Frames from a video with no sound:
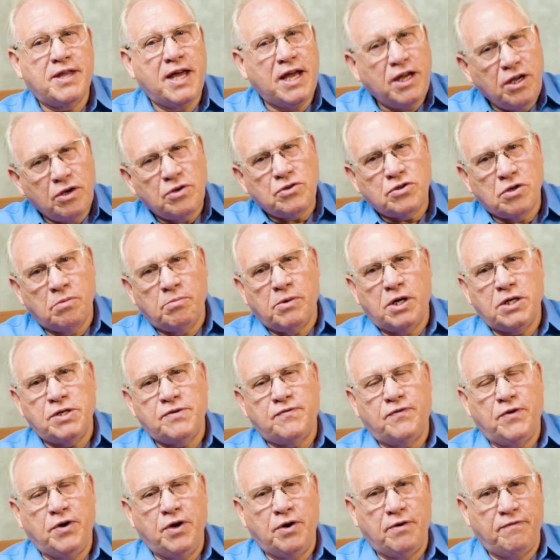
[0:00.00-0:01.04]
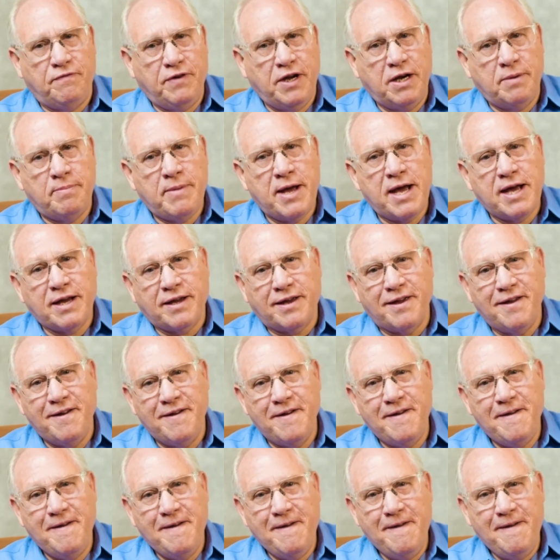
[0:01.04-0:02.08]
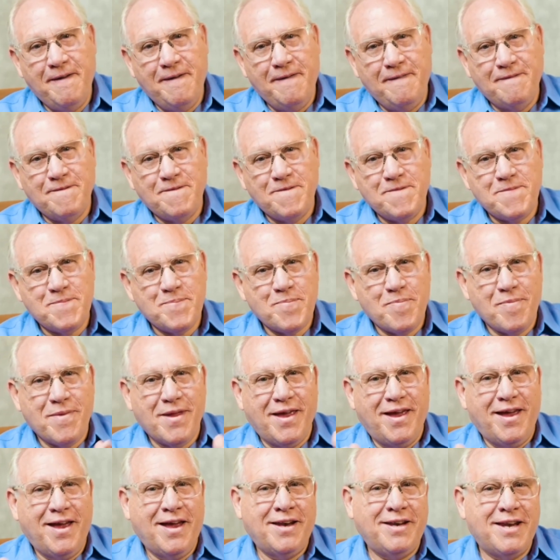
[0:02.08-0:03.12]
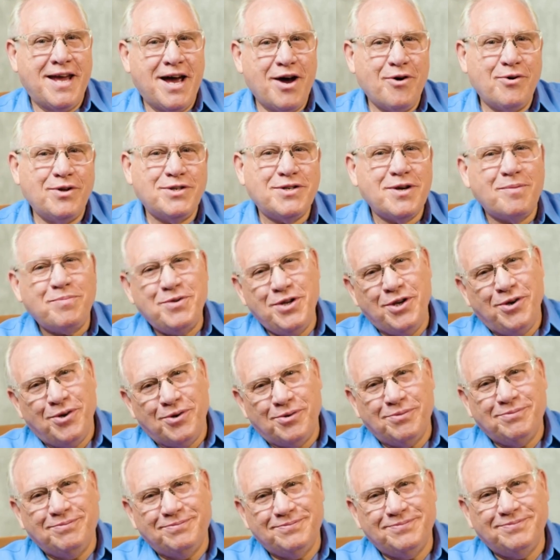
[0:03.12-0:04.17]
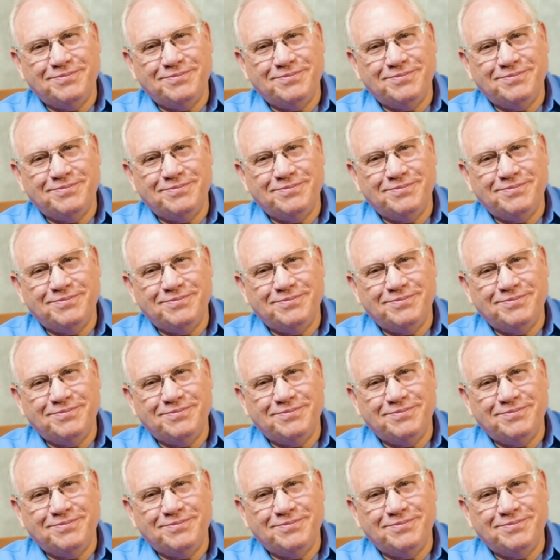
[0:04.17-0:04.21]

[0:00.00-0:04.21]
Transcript: thank you so much for your feedback. And now it's up to you.